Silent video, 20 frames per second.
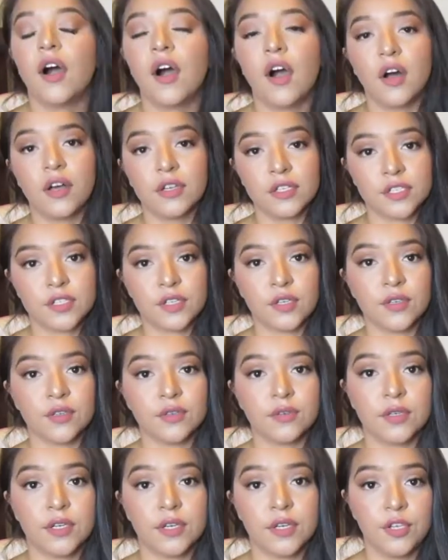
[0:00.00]

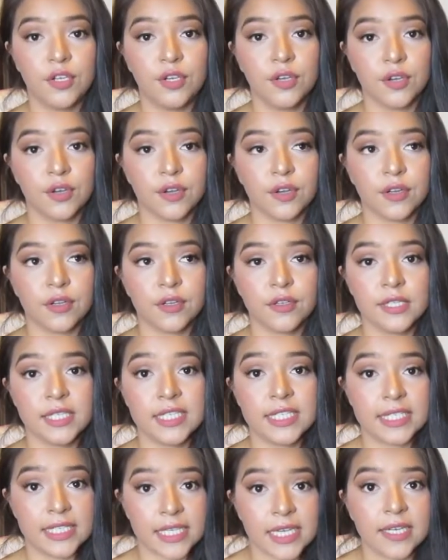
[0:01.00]
Also, your
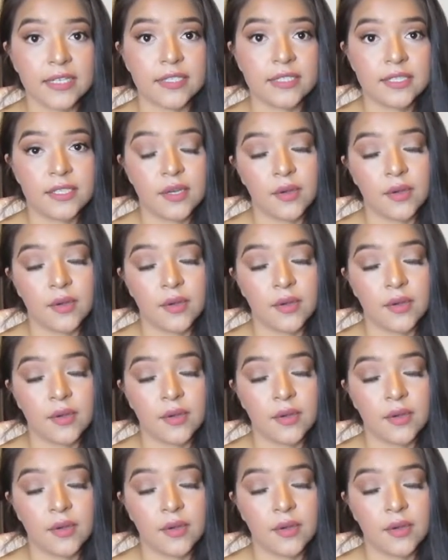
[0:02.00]
seats.